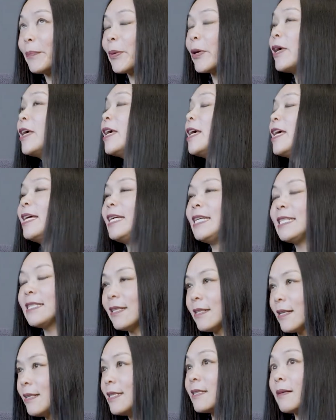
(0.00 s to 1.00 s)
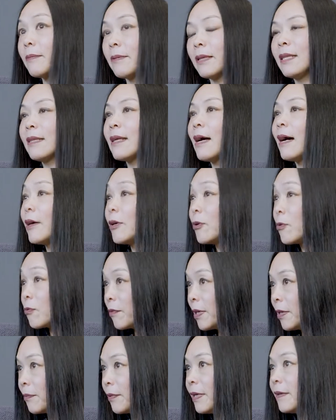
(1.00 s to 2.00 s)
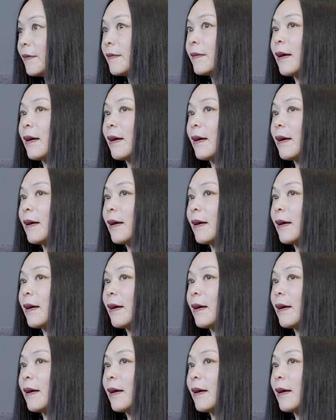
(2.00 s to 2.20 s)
but it's certainly something that I agree with.